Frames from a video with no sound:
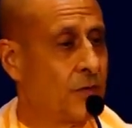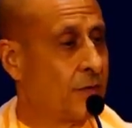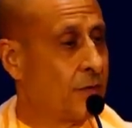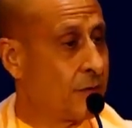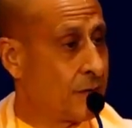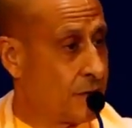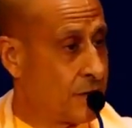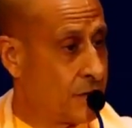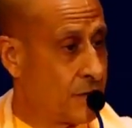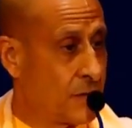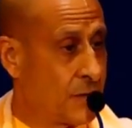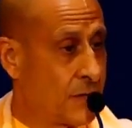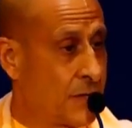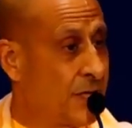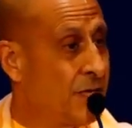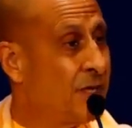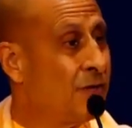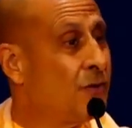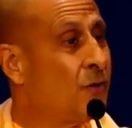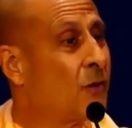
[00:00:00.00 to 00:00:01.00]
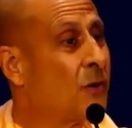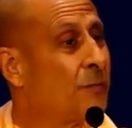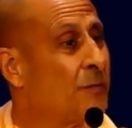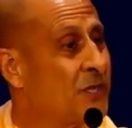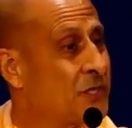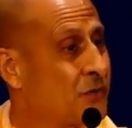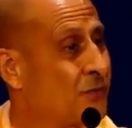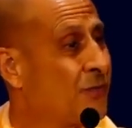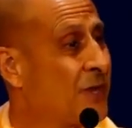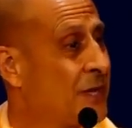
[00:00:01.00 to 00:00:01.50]
where
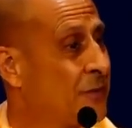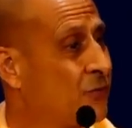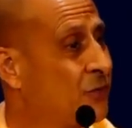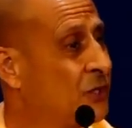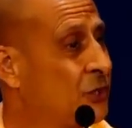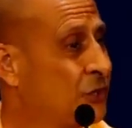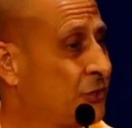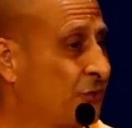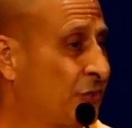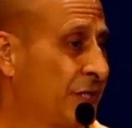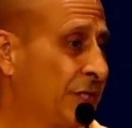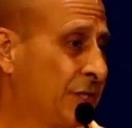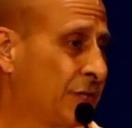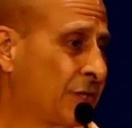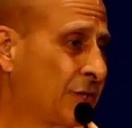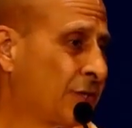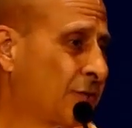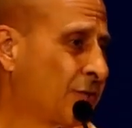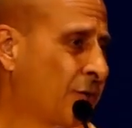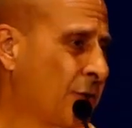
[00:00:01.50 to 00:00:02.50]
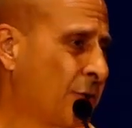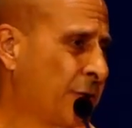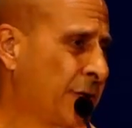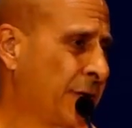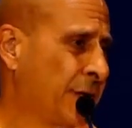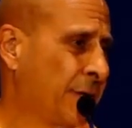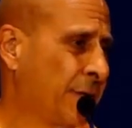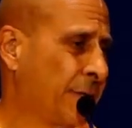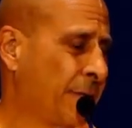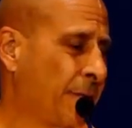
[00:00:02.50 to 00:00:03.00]
enormous redwood trees are
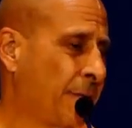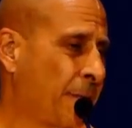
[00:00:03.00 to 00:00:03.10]
growing.